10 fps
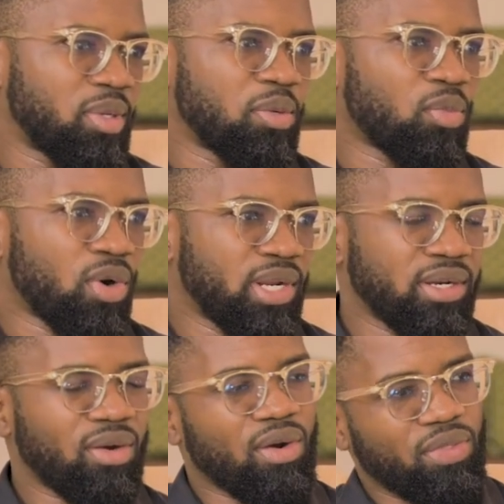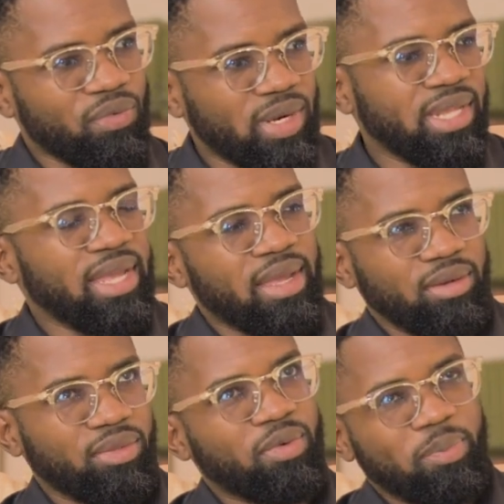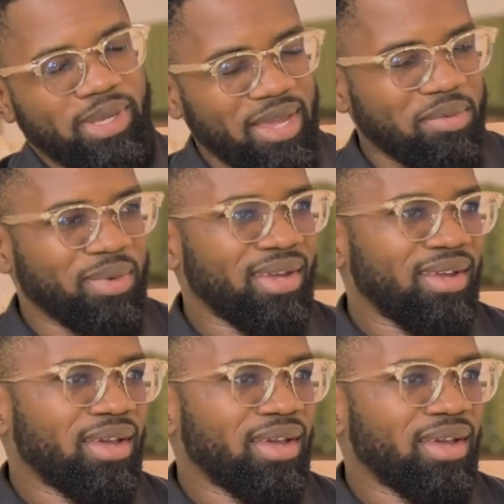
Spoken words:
in the morning or 3 p.m.